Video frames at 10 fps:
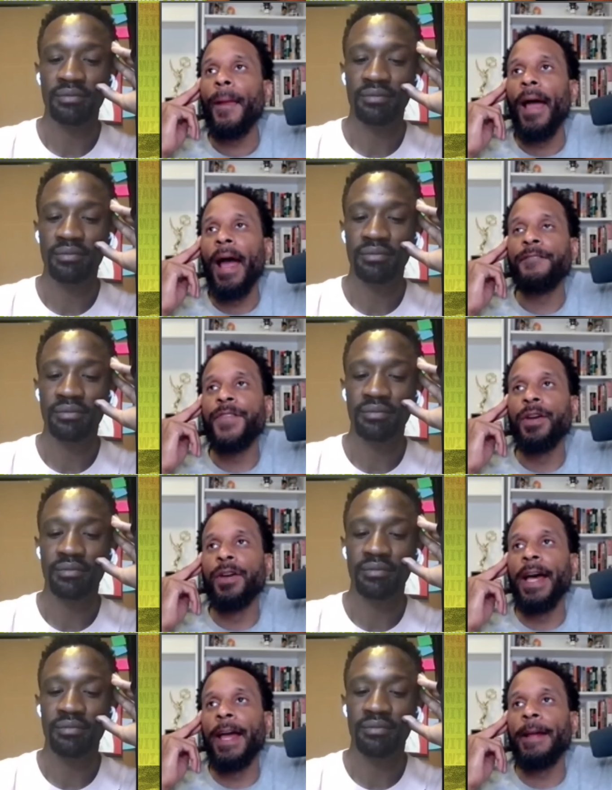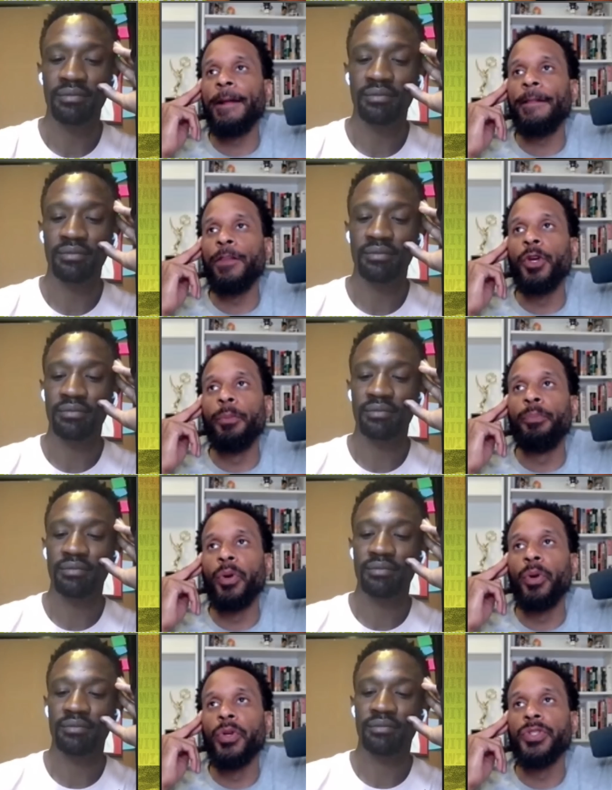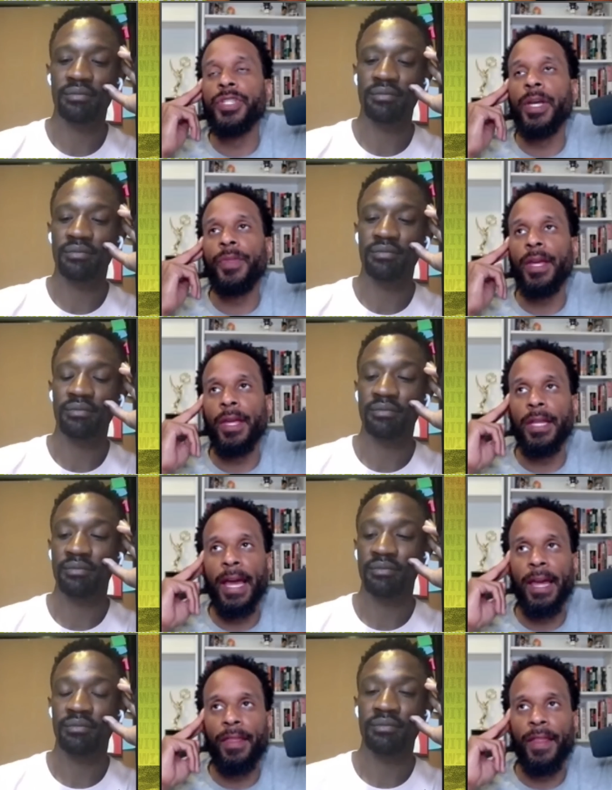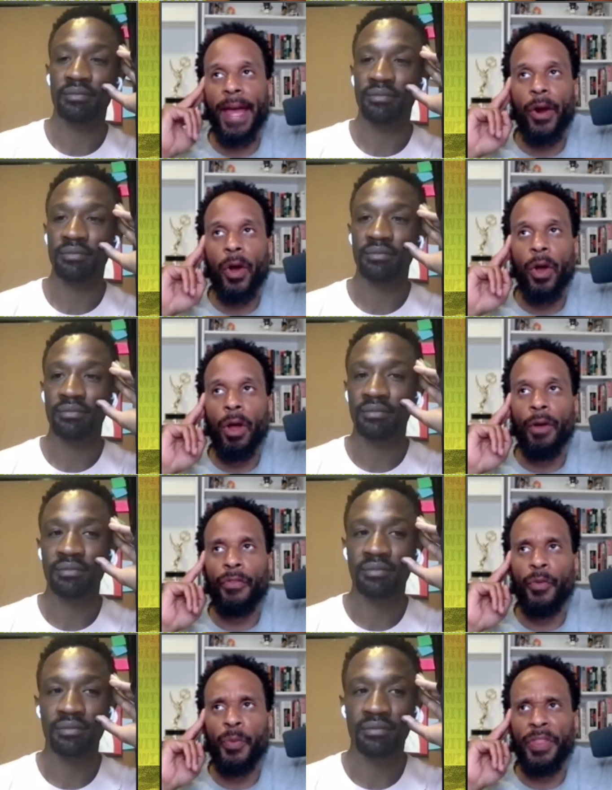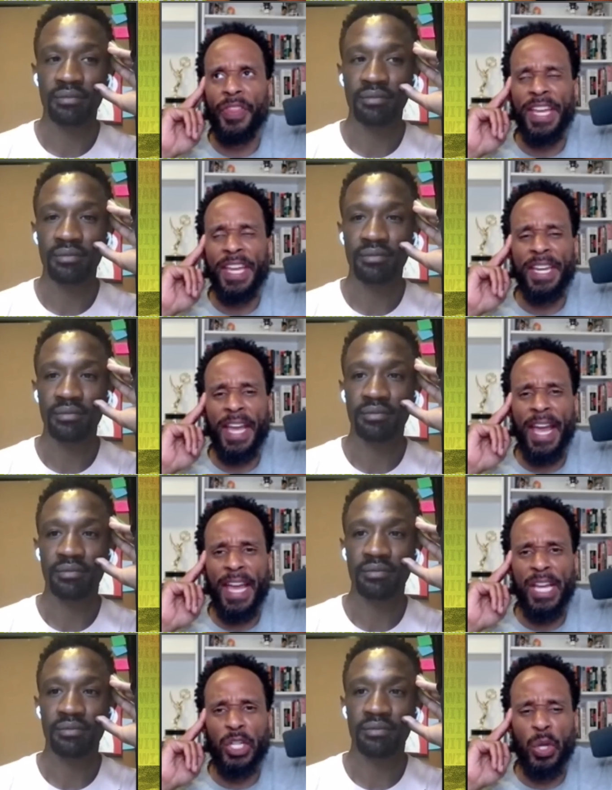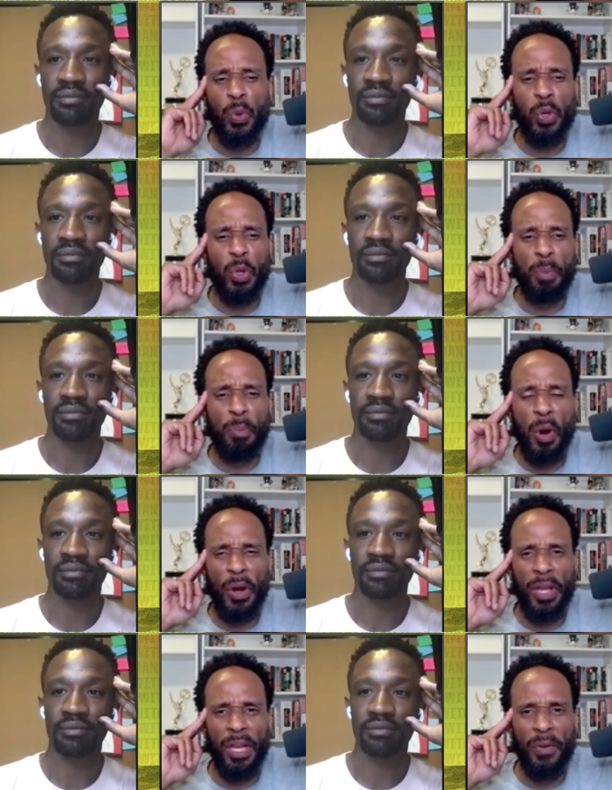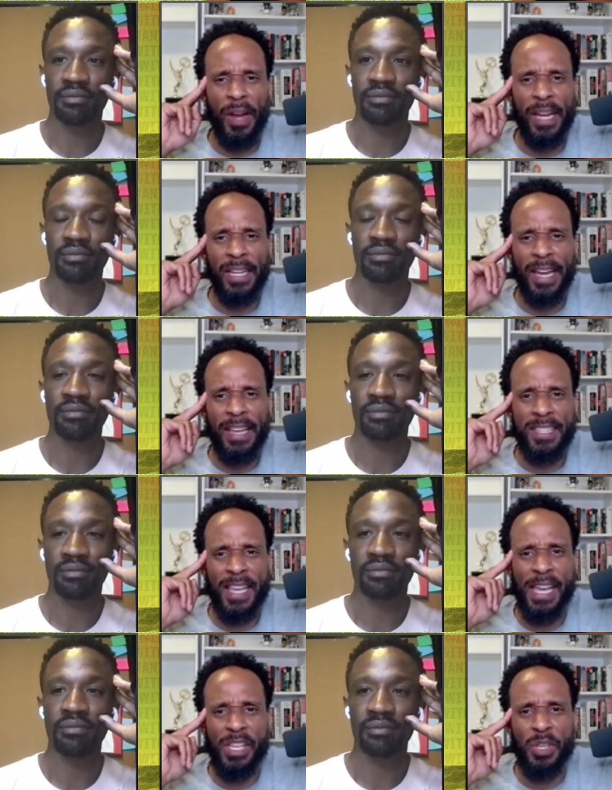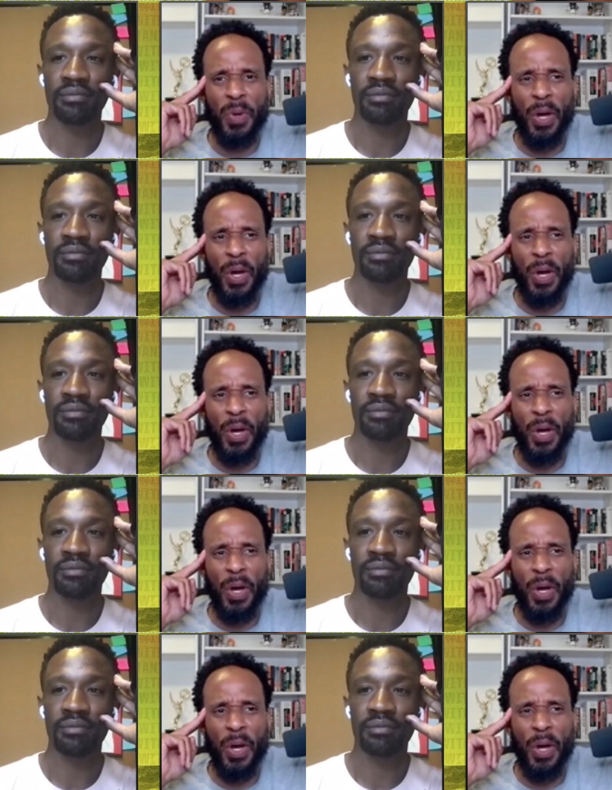Speaker 1: I feel like you could pull something like that off within a local market, right? Like, say you